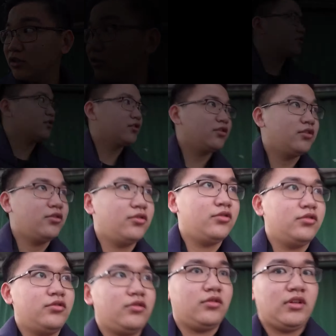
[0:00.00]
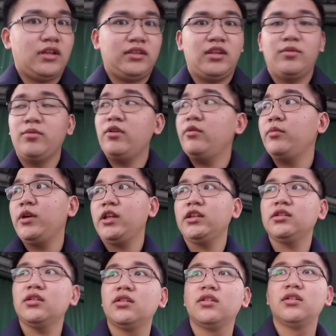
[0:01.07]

So at the moment